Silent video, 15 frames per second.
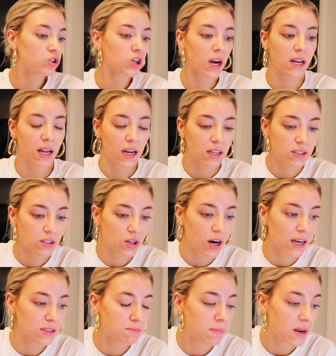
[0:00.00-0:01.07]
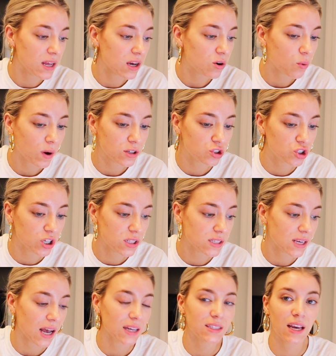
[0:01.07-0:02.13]
try and answer as many questions
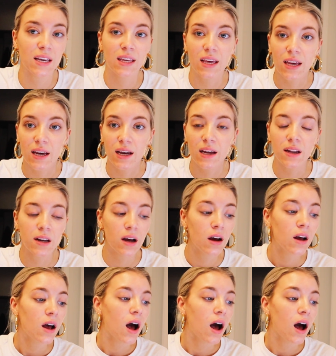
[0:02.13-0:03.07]
as I can